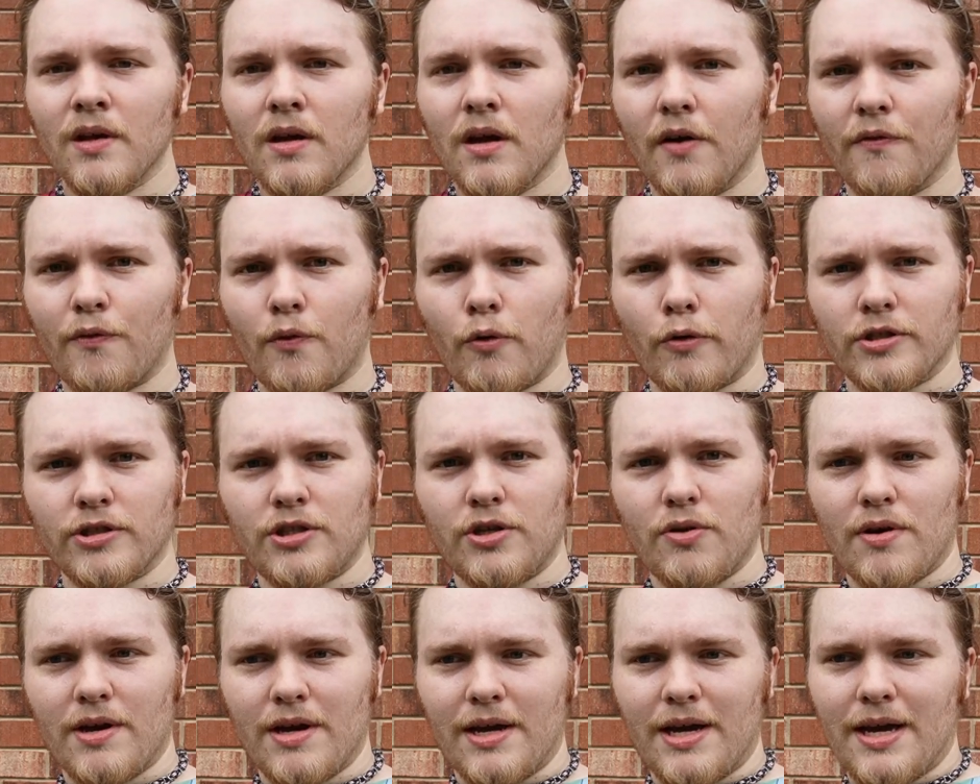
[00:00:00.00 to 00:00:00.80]
Of course,
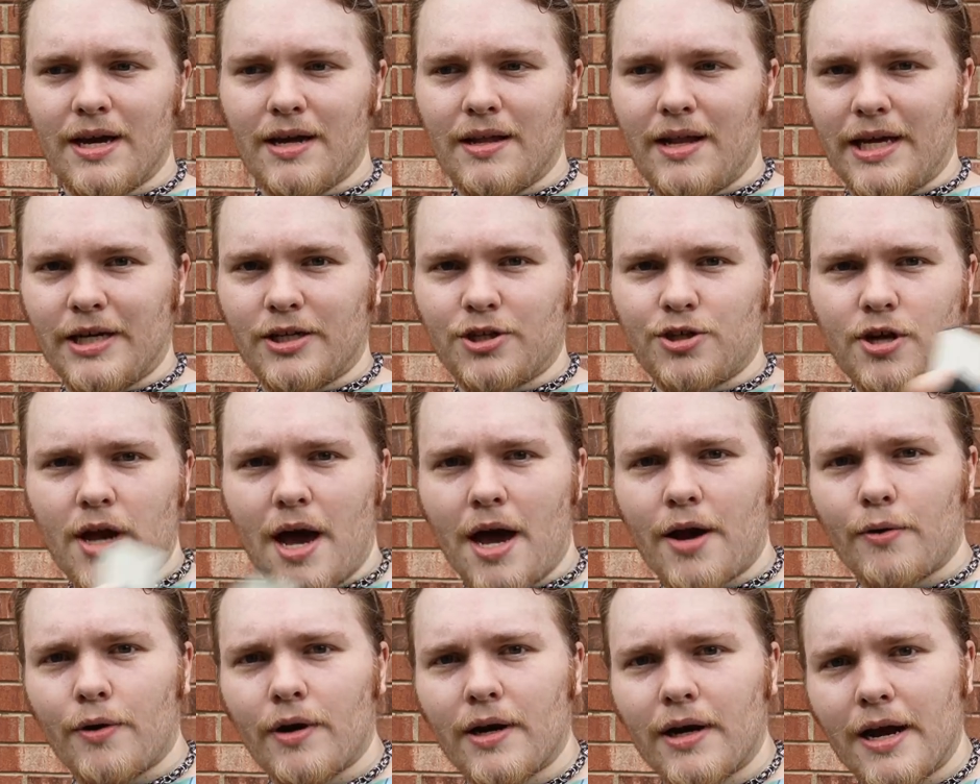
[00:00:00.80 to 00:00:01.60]
you can get like
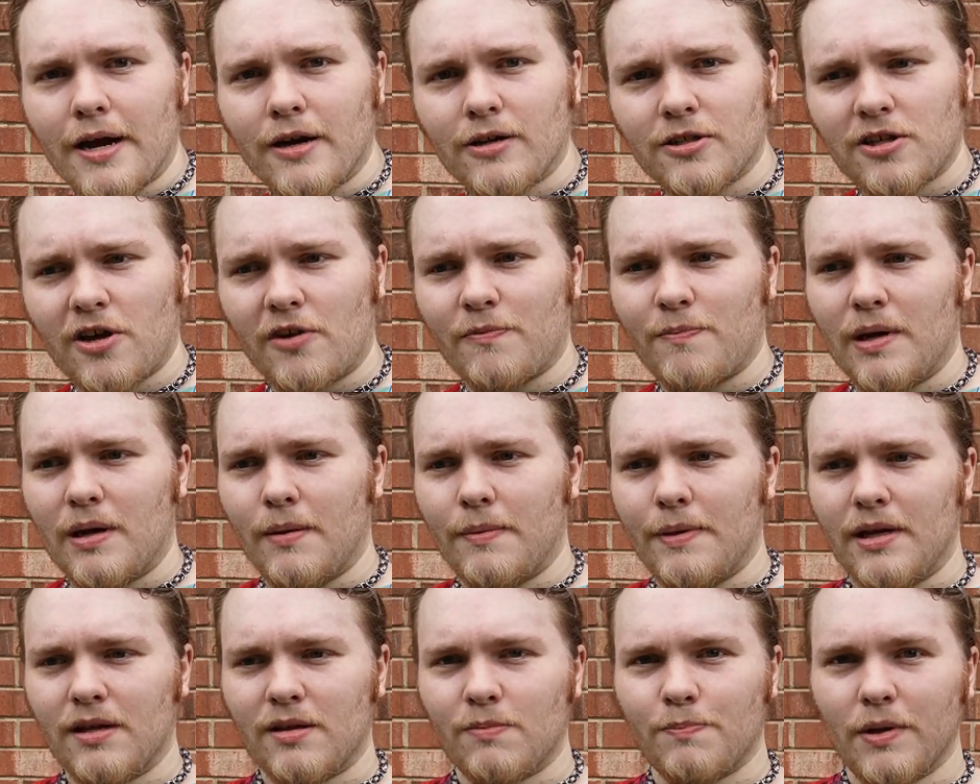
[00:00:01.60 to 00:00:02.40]
shattering Airsoft
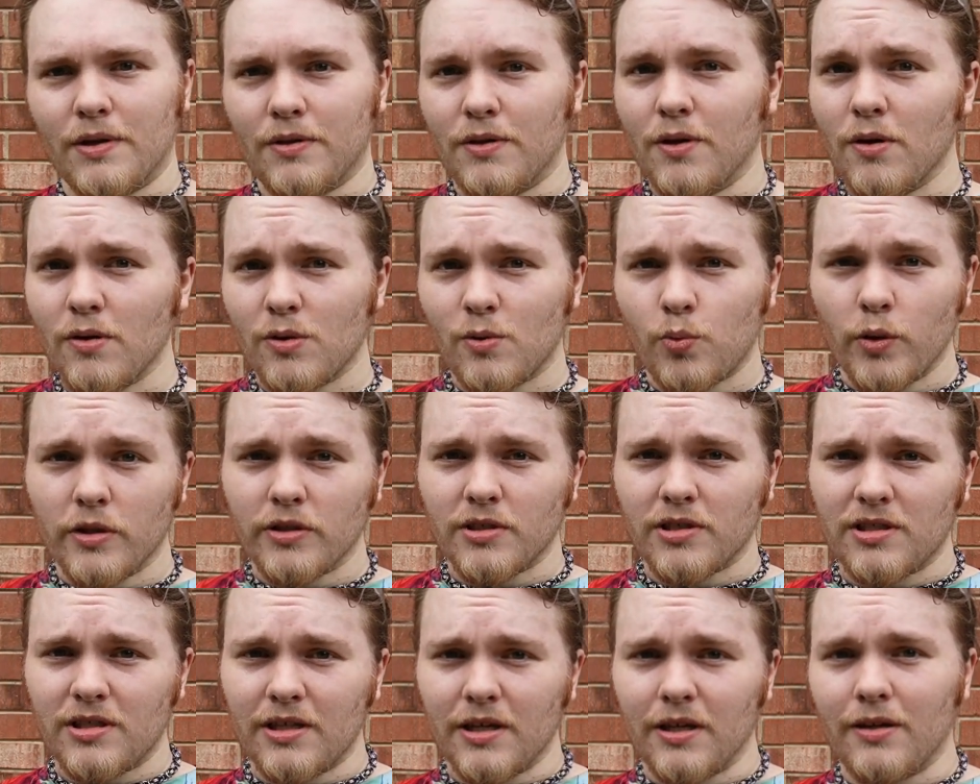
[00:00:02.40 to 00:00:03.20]
BBs, but those will
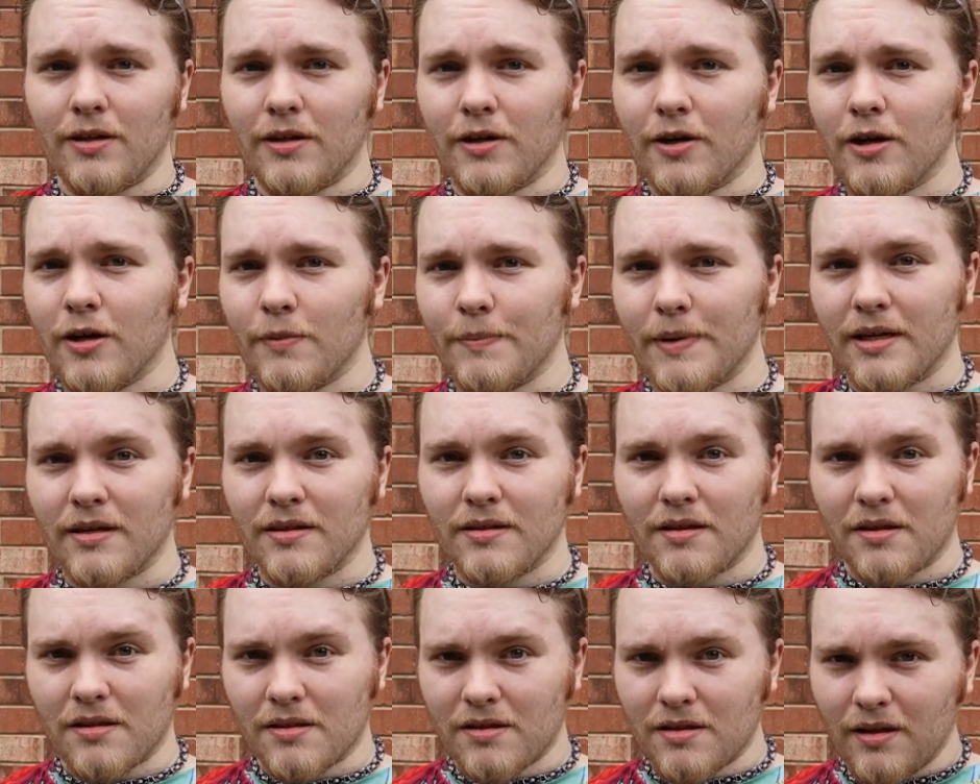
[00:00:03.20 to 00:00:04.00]
still hurt
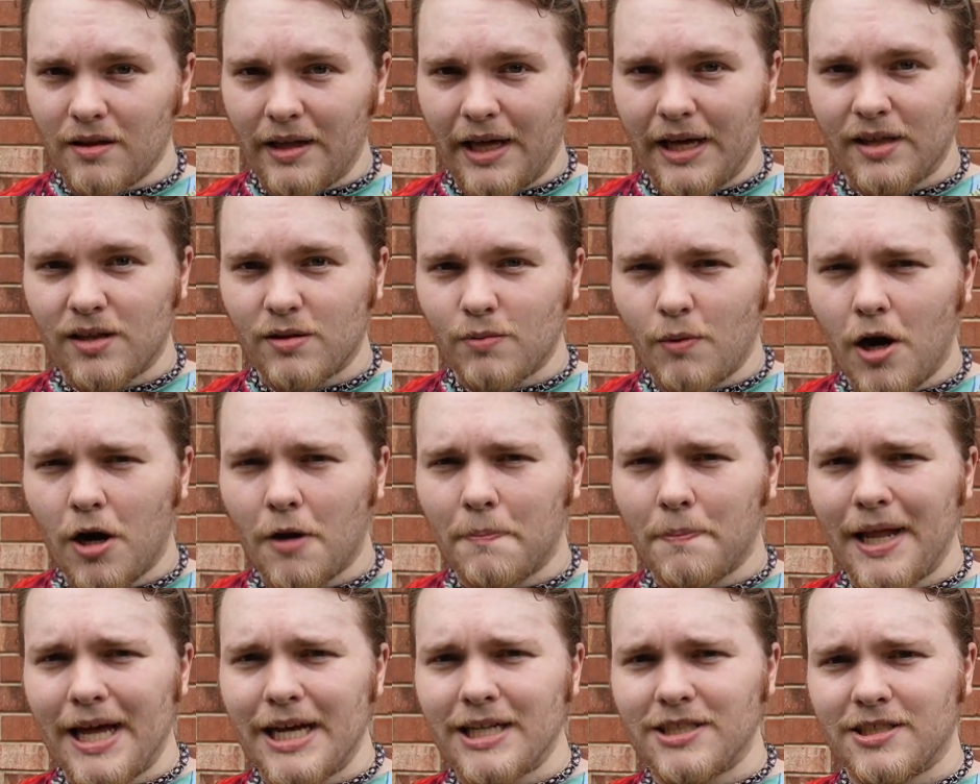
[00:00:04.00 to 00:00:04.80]
because it's still a small
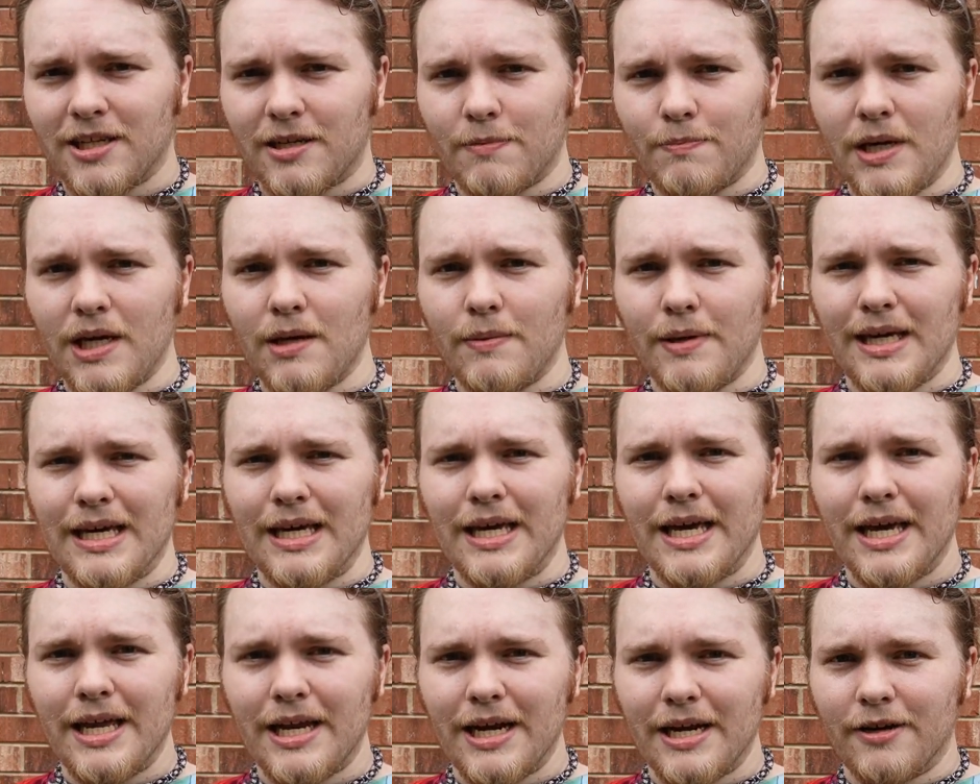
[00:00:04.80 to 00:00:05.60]
plastic BB
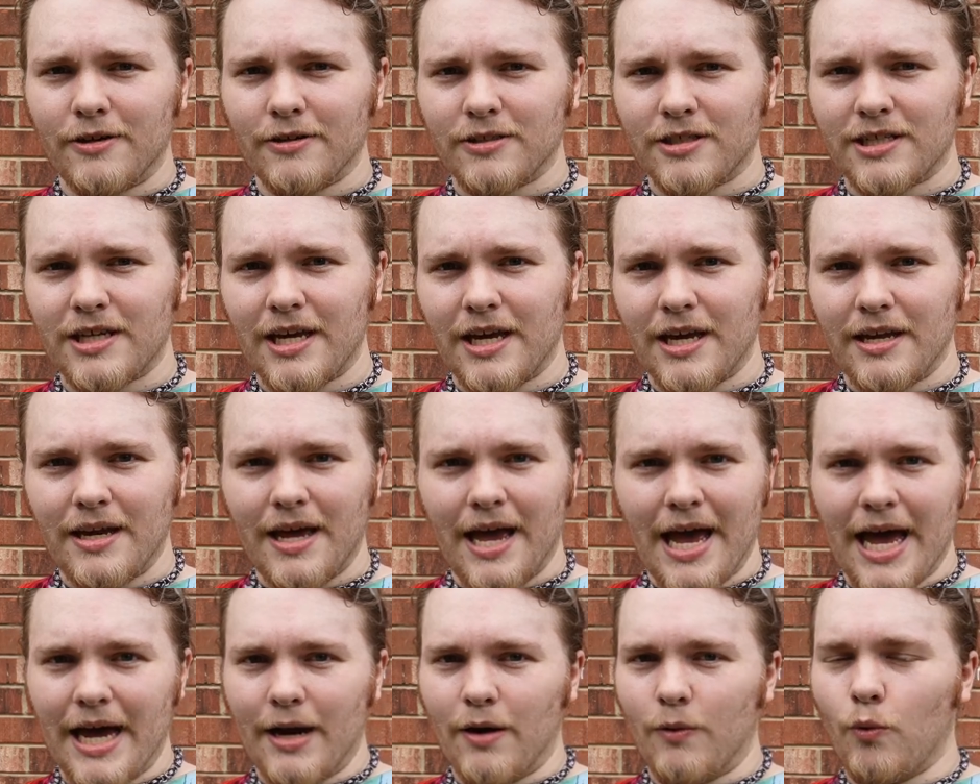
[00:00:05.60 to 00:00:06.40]
hitting your skin
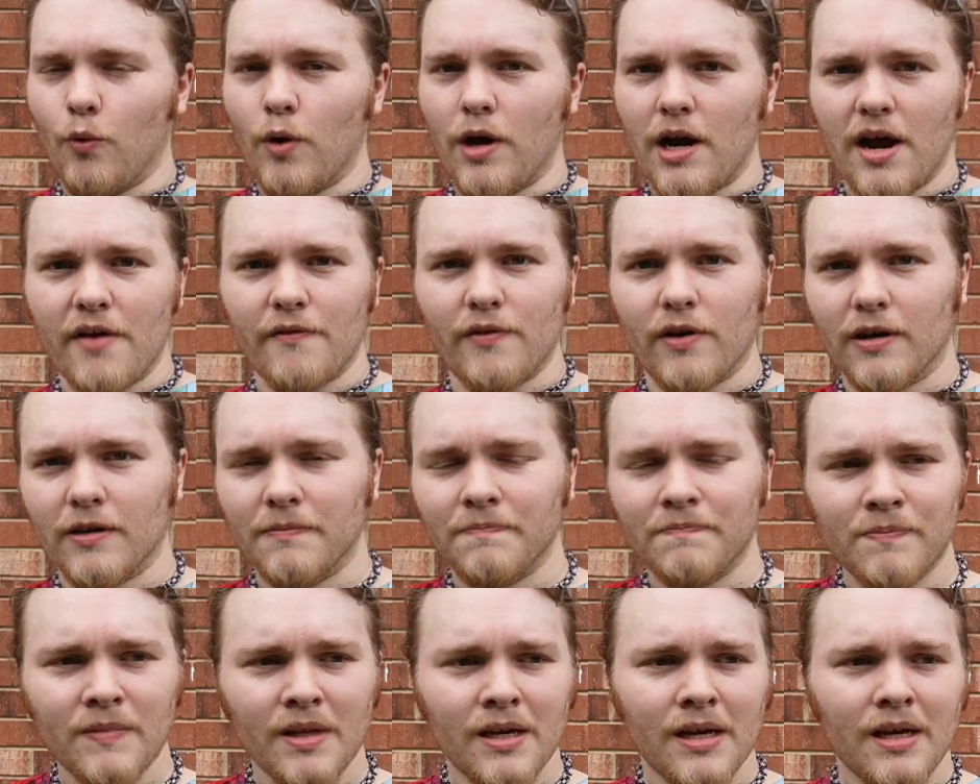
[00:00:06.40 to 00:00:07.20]
at whatever.
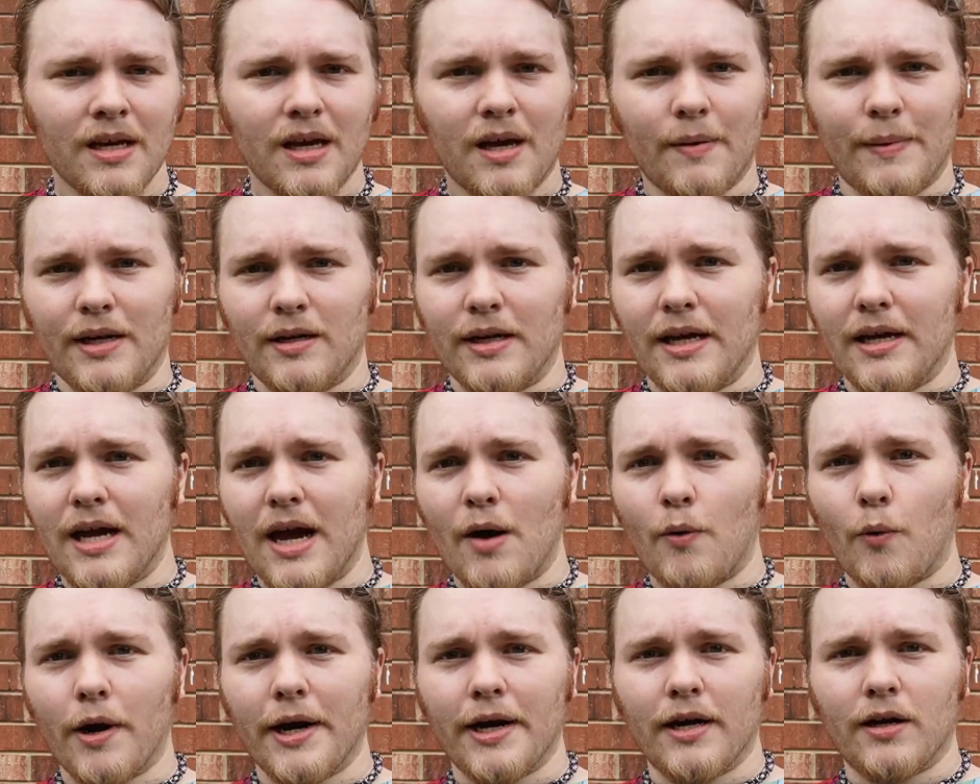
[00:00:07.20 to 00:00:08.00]
I mean,
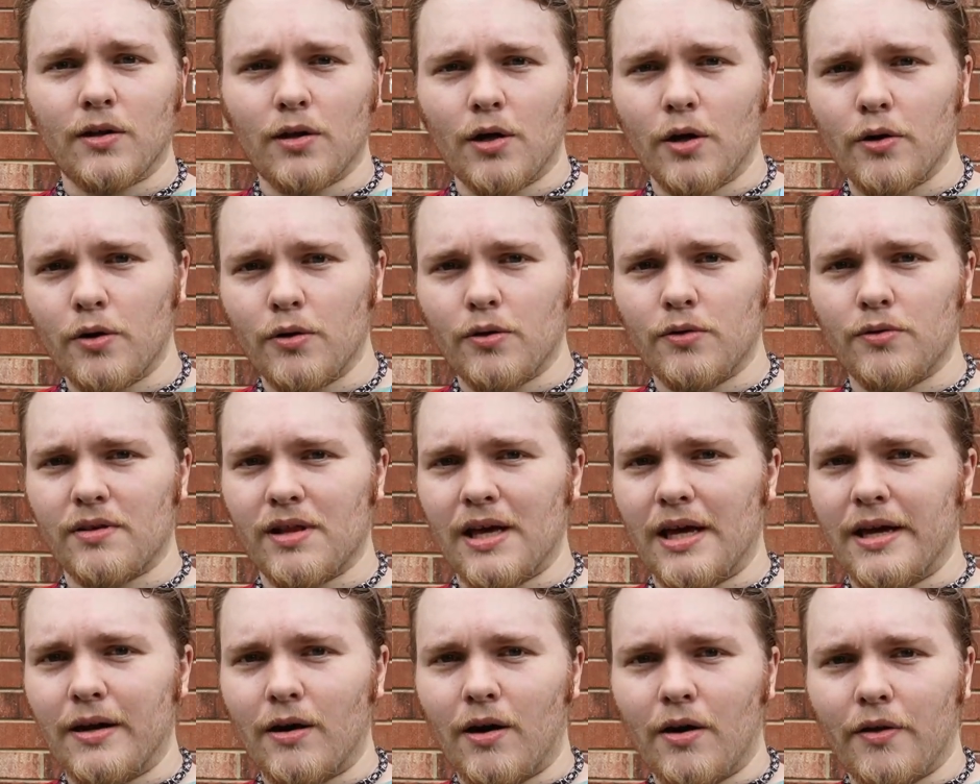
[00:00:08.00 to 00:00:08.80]
wearing clothes
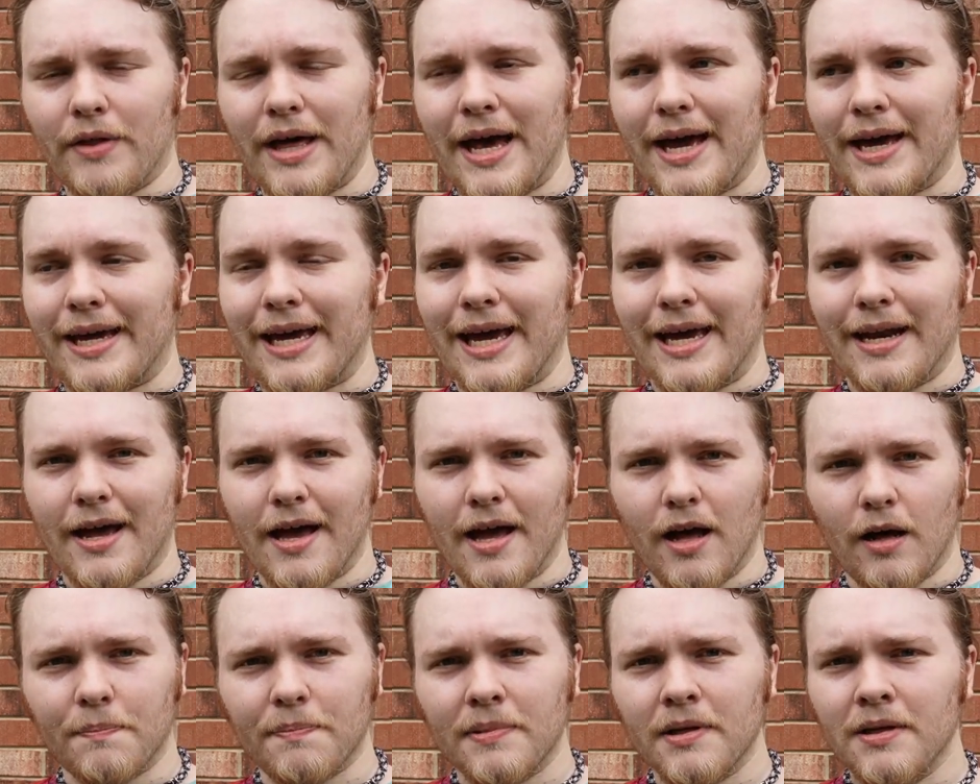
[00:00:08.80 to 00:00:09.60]
and all that can
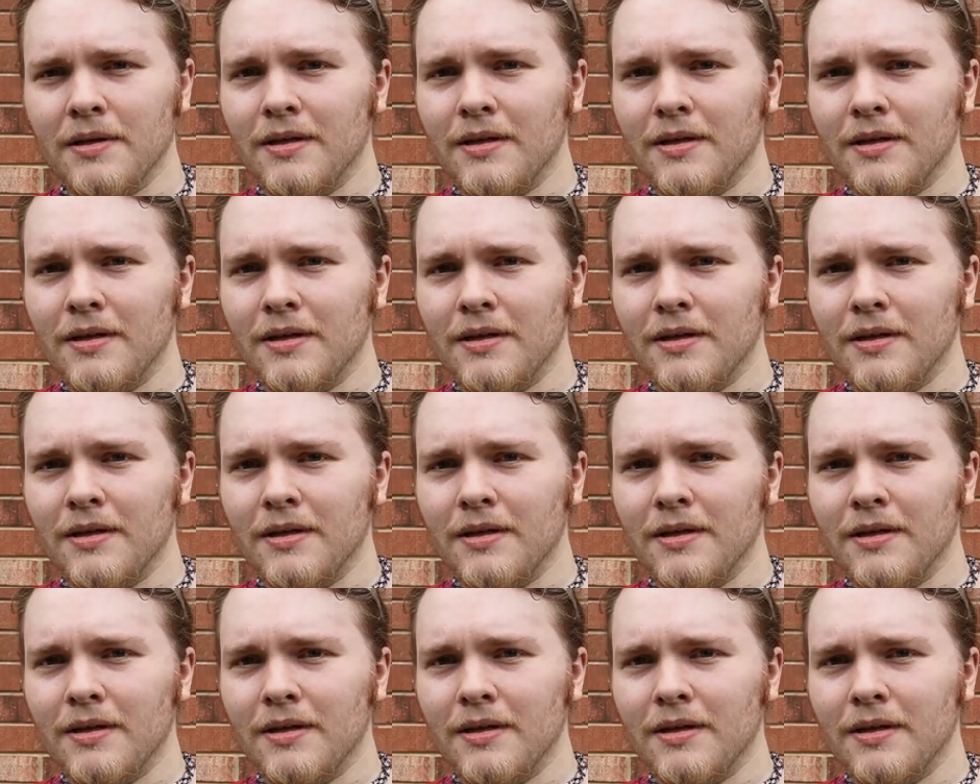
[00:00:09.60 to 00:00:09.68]
help,